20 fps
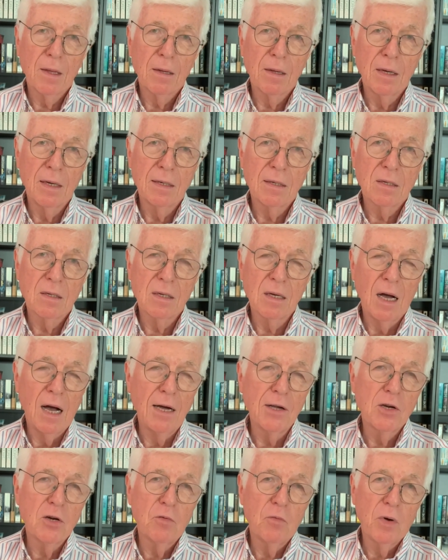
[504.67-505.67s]
It's
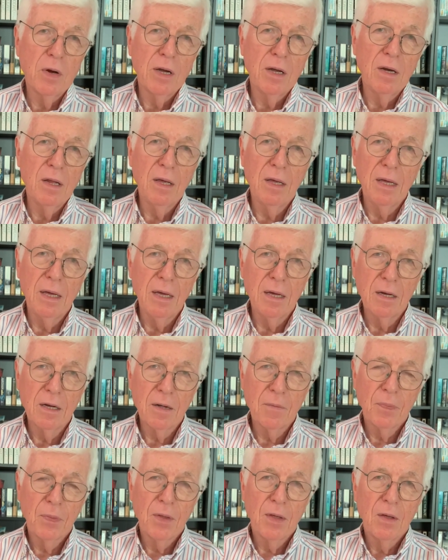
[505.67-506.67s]
100 ringgit a year.
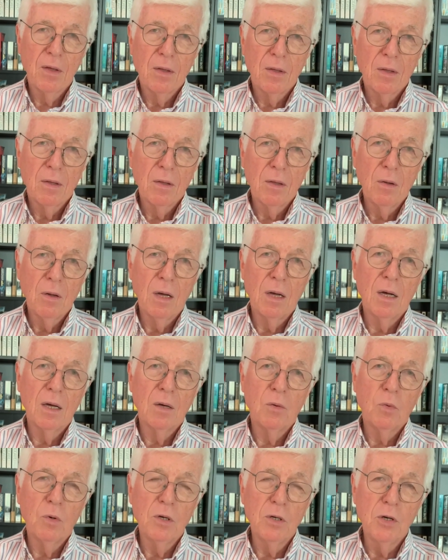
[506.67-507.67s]

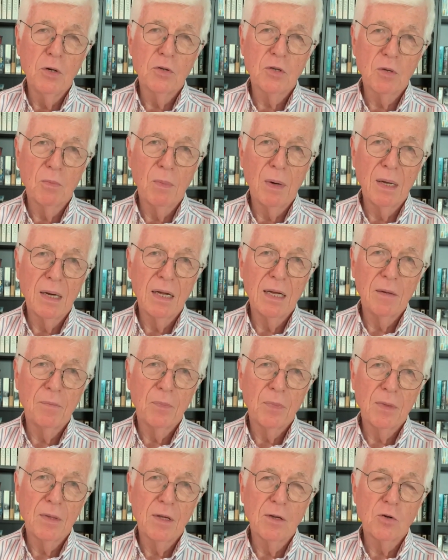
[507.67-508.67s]
We'll use the money
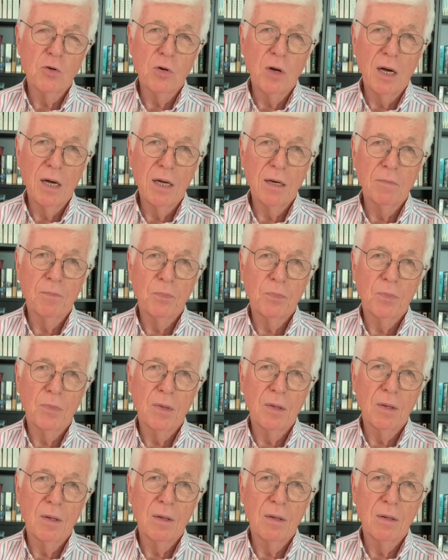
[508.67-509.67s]
to try and
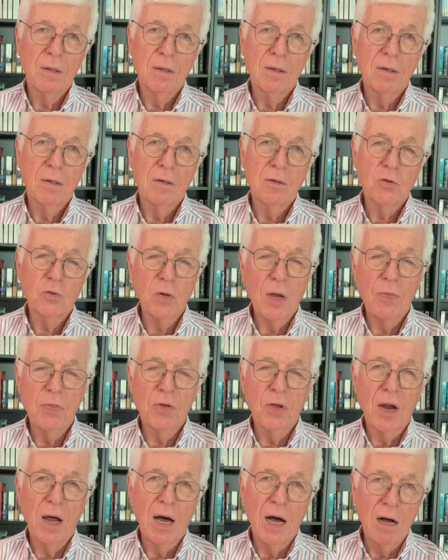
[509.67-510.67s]

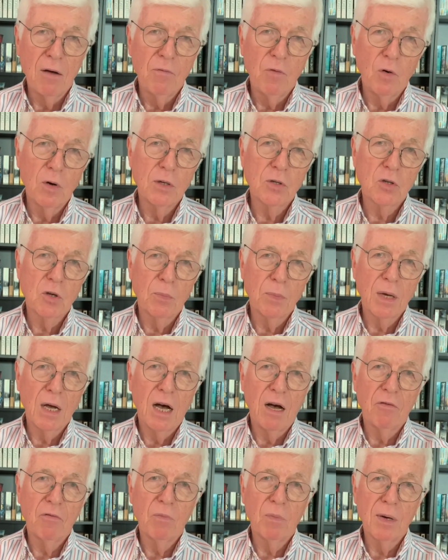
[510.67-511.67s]
strengthen our voice on
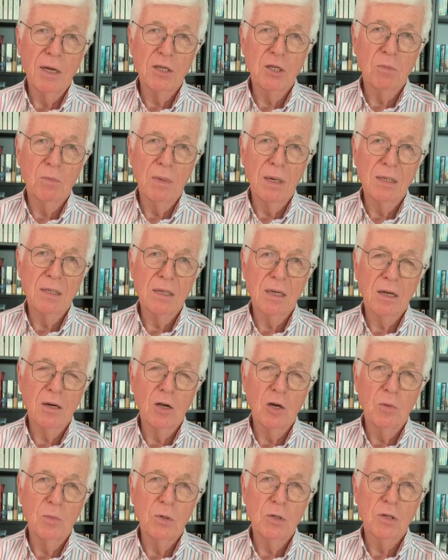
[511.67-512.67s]
behalf of Malaysian My-Second
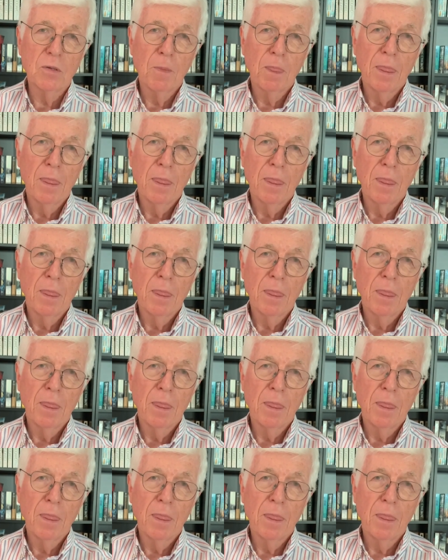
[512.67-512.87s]
Homers.